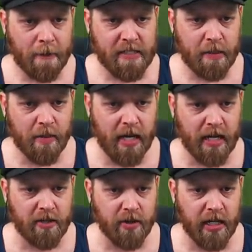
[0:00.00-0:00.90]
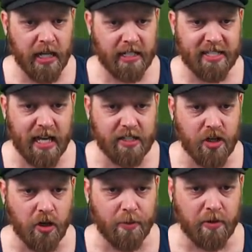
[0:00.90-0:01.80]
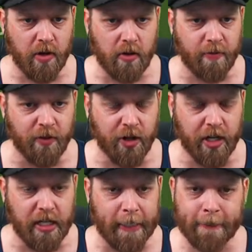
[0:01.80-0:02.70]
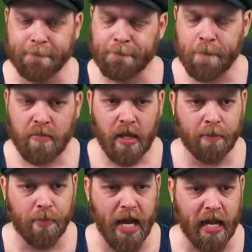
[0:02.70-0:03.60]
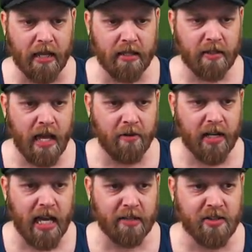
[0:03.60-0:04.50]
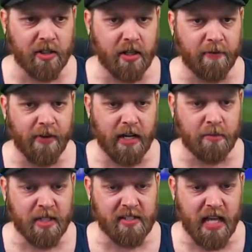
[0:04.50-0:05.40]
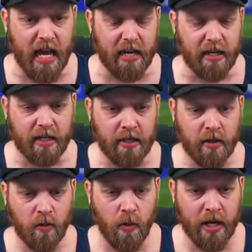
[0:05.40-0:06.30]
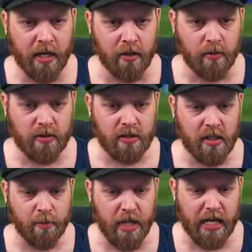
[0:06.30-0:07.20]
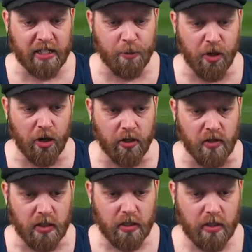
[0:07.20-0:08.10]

Zimana couldn't get a touch. Cooper wrong-footed. bang, Harry Kane's not going to fucking miss that. 1-0 to the bloody Spurs.